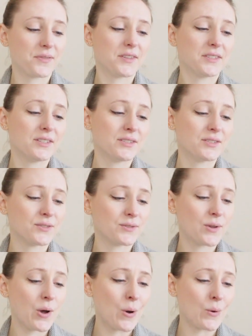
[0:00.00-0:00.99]
This is
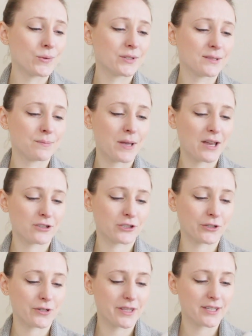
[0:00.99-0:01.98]
so special.